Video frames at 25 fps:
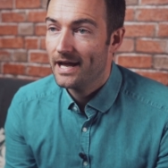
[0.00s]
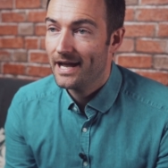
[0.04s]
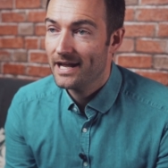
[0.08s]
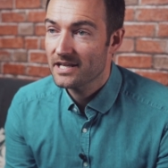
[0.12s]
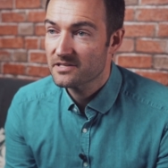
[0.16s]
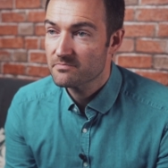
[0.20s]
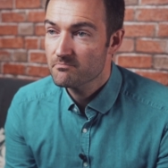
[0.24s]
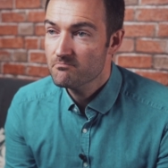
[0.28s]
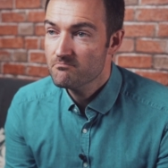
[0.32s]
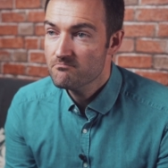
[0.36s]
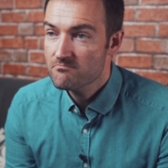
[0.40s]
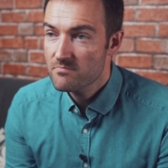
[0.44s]

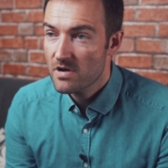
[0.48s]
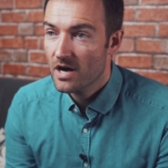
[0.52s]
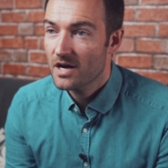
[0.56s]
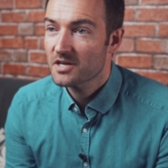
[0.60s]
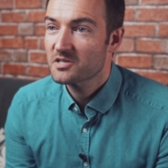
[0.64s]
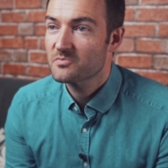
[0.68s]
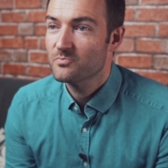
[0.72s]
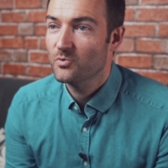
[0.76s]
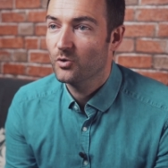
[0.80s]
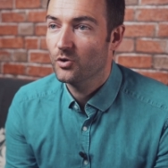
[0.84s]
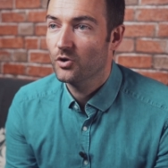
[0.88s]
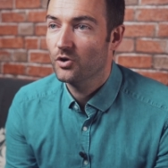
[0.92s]
it's
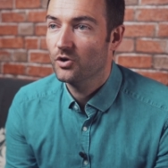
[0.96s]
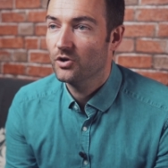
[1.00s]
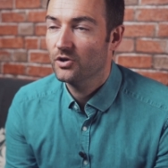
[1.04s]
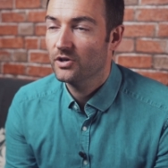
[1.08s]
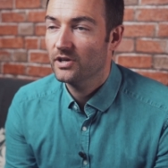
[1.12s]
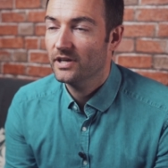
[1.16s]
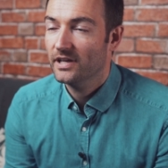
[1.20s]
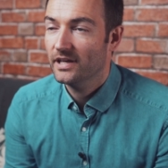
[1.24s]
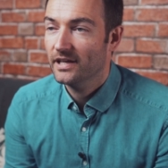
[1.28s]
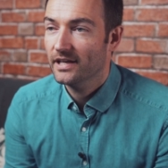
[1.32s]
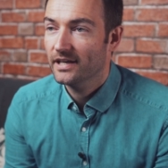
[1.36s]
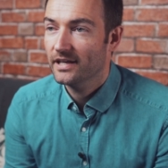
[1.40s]
much more
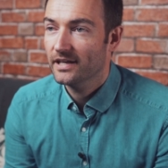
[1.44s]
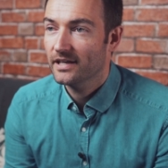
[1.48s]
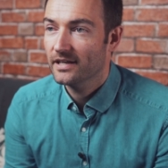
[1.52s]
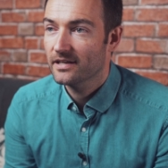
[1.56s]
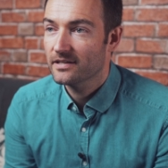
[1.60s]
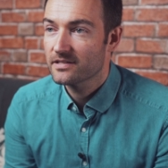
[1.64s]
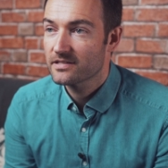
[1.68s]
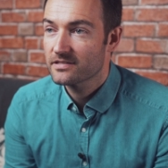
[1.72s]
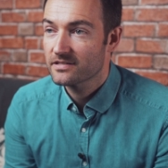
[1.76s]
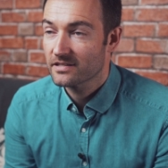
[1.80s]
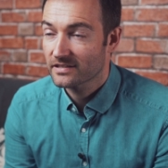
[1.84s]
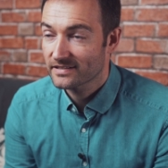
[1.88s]

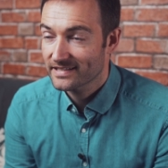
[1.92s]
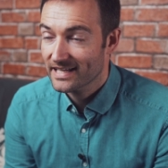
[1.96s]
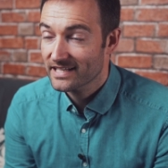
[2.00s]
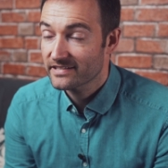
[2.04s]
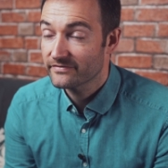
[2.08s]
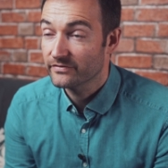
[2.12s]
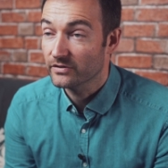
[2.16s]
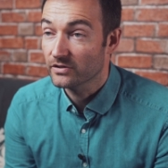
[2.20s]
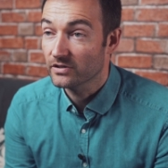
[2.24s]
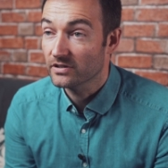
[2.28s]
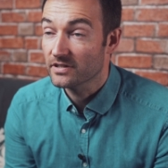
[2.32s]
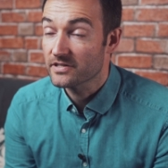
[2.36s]
uh,
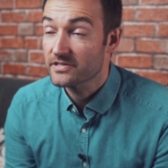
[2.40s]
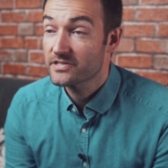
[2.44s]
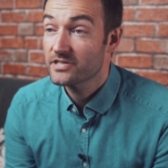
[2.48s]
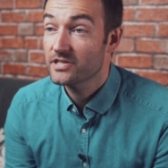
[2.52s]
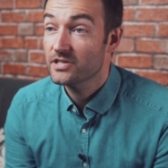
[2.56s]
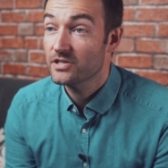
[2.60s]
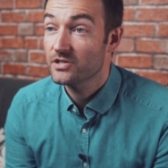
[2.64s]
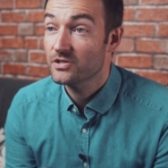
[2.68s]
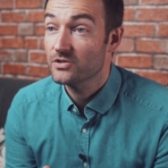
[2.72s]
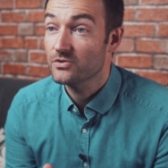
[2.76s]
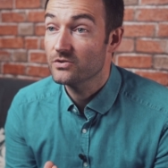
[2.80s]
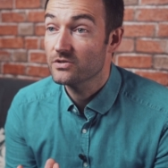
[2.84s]
successful
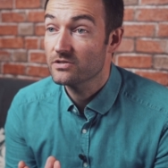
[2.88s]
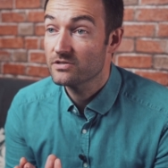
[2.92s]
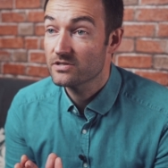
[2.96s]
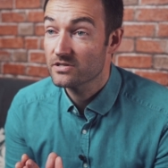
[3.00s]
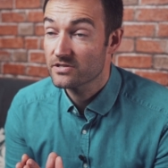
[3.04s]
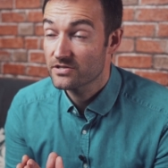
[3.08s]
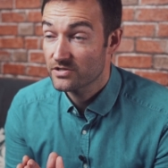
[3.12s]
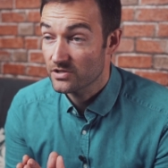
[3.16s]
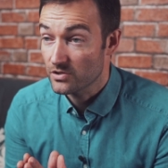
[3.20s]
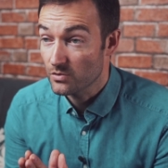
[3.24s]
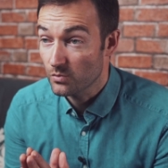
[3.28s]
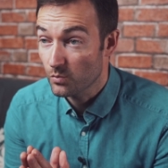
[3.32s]
to
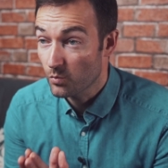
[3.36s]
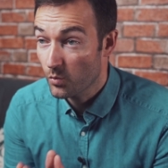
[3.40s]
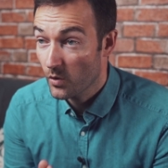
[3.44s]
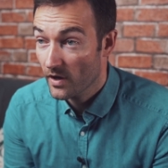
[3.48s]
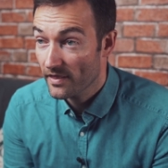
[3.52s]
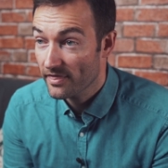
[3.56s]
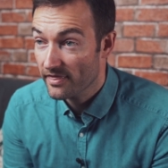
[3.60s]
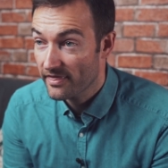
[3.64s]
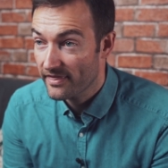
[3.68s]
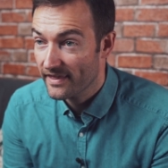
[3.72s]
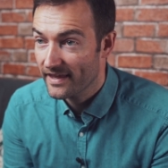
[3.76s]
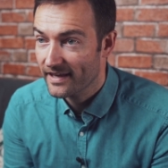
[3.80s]
just do
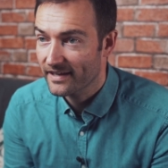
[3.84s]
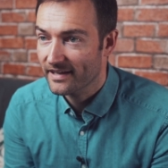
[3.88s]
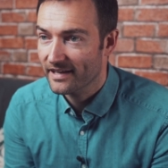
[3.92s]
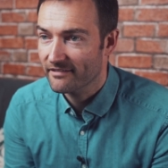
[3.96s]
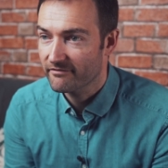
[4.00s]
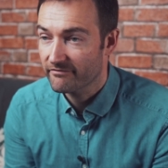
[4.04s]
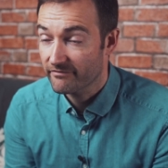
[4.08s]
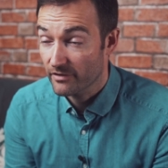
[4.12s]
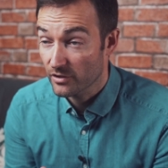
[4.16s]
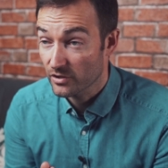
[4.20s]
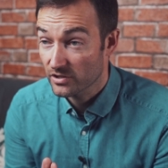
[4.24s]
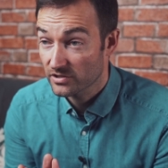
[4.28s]
one thing
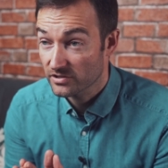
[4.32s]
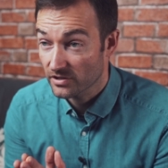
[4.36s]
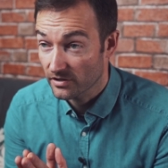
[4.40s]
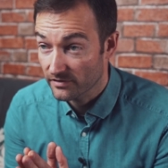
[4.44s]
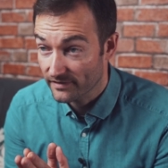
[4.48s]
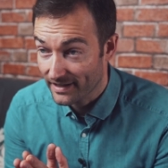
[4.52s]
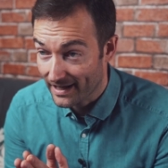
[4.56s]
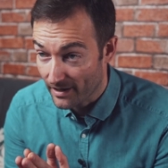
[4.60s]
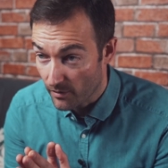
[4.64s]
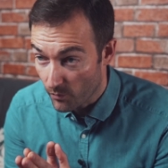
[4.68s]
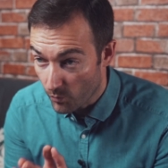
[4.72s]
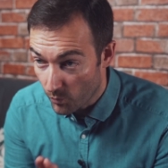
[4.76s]
and focus
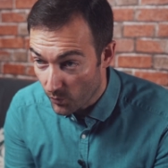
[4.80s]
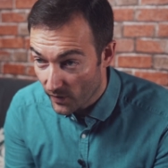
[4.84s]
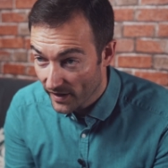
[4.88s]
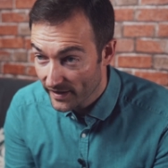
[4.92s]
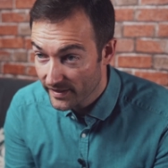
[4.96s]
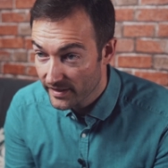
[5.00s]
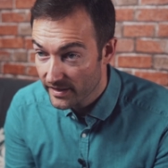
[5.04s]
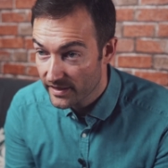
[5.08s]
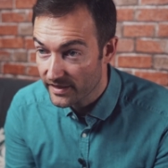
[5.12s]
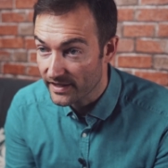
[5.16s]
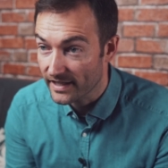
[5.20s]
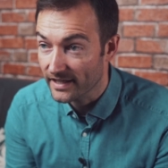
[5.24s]
on that
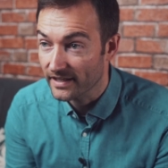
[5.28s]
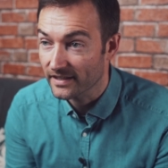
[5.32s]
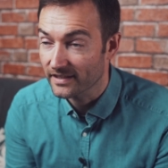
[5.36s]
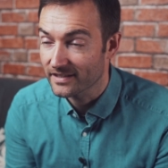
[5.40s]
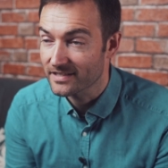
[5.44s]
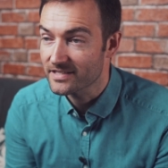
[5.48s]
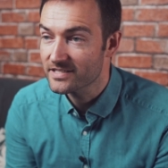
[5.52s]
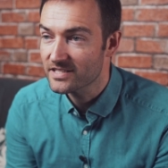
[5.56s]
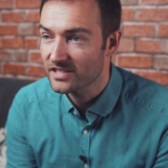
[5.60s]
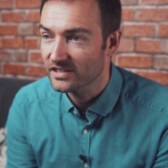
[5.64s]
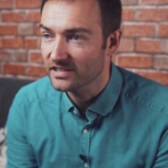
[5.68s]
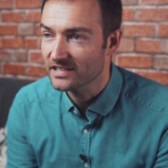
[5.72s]
one thing
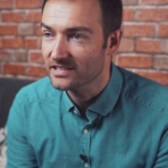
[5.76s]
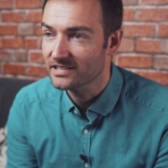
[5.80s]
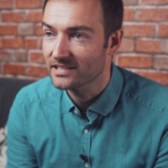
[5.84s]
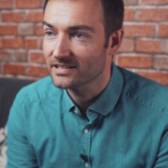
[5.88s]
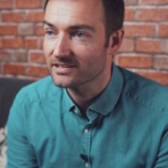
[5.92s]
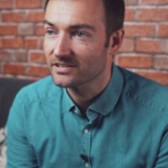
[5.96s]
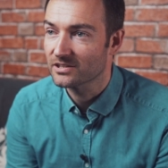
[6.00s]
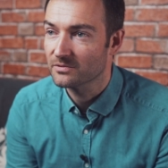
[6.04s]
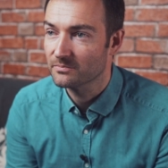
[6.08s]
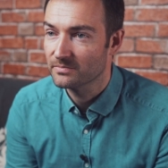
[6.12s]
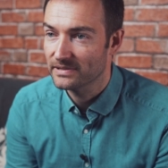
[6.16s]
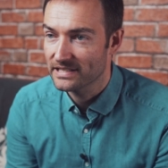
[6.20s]
until it
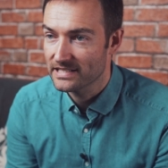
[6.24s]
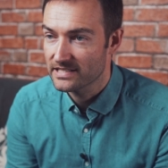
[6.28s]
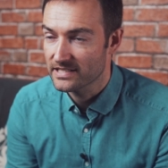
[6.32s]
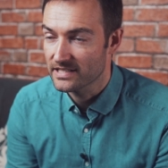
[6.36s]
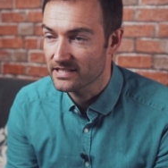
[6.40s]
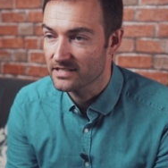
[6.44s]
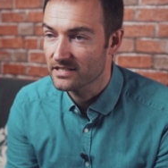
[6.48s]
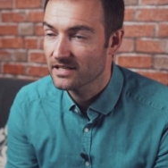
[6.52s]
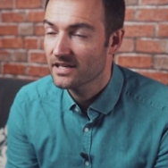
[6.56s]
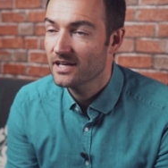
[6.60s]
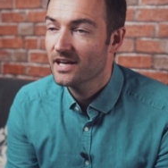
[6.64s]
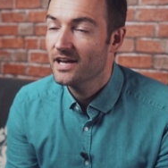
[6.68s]
is
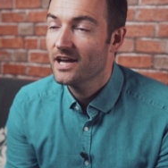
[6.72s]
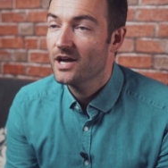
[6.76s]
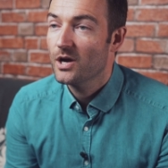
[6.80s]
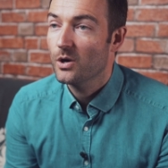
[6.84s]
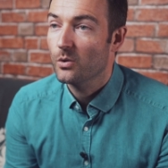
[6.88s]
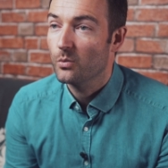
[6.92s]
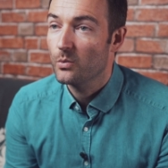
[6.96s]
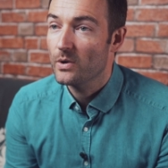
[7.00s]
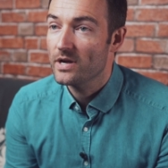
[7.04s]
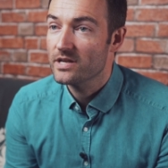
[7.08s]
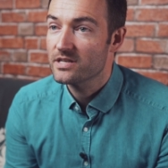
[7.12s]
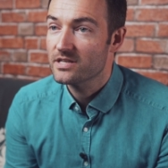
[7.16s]
completed,
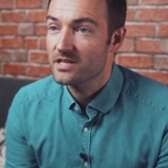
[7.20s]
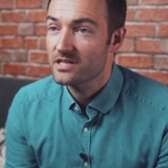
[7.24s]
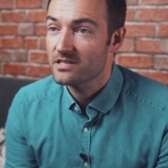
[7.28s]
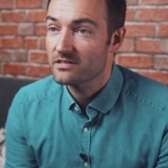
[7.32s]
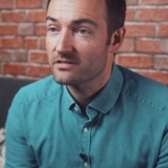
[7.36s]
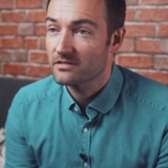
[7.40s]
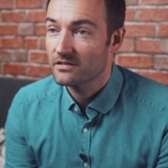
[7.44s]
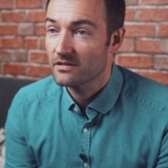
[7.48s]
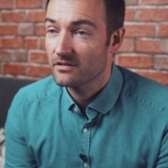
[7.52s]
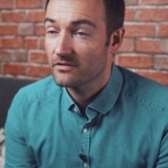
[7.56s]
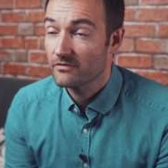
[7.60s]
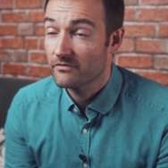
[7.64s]
which
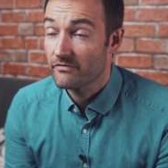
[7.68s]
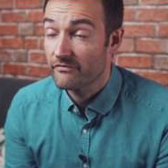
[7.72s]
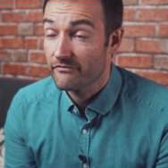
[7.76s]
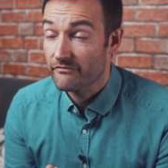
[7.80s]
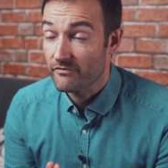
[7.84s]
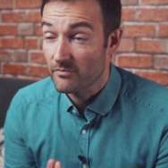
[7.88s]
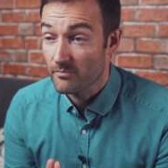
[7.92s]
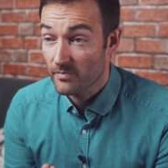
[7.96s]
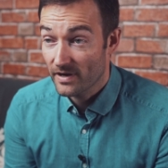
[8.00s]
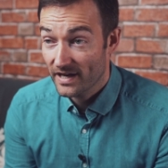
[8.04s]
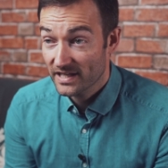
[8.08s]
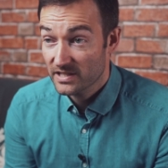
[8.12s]
is,
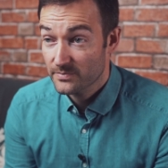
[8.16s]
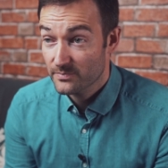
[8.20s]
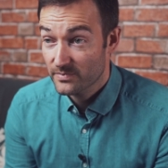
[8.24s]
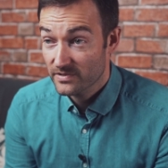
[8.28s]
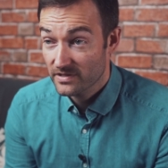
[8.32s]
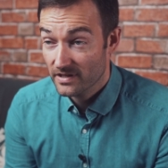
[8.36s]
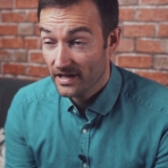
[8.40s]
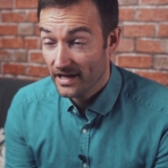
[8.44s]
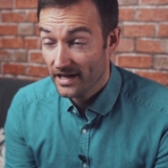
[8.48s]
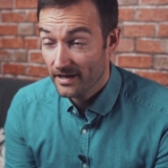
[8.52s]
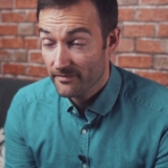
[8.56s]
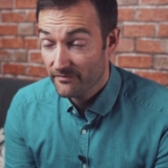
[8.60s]
from my,
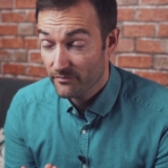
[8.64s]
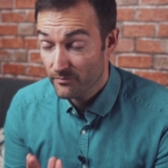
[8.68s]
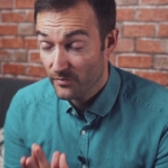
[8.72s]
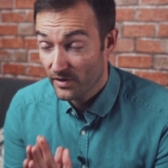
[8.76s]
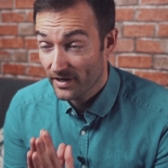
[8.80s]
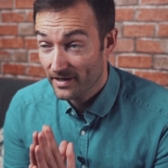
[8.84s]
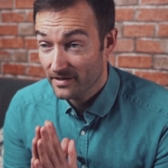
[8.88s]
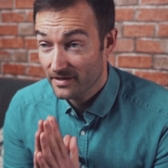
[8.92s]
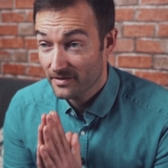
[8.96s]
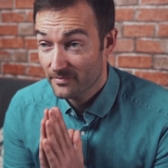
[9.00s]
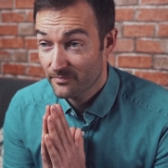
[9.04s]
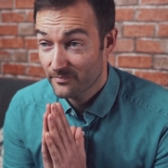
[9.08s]
uh,
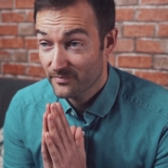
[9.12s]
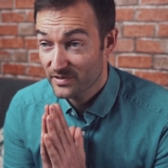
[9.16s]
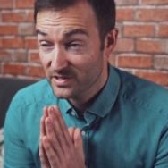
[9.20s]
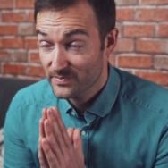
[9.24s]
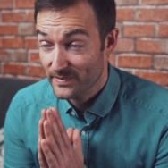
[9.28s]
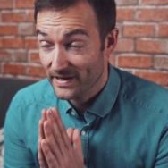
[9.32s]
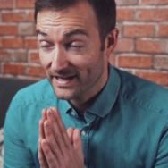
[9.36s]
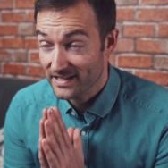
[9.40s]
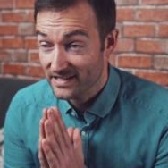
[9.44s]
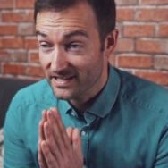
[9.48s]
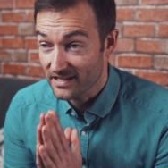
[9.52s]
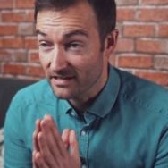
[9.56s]
my
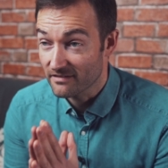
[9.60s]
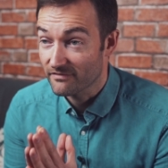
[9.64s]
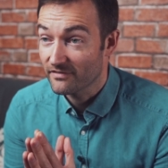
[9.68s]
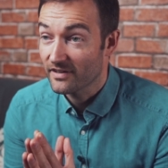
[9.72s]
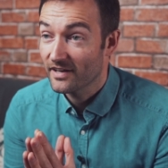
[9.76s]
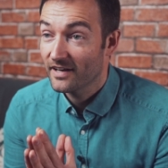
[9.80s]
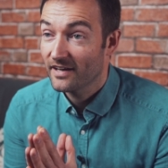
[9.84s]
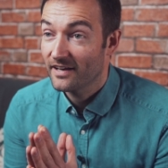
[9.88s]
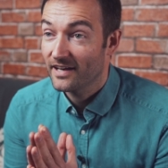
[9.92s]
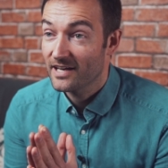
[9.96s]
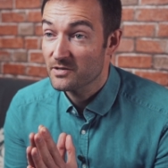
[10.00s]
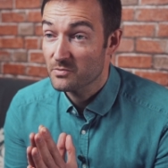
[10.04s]
perspective,
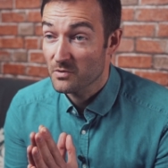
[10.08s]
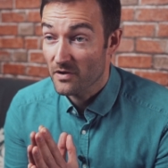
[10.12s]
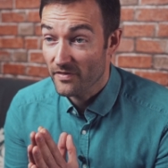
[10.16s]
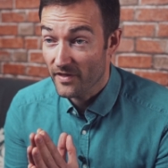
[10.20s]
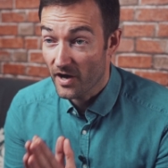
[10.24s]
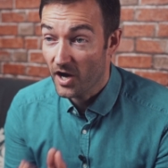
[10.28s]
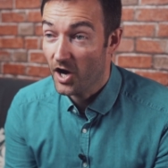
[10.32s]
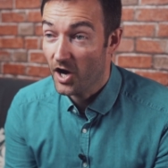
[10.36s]
is one of the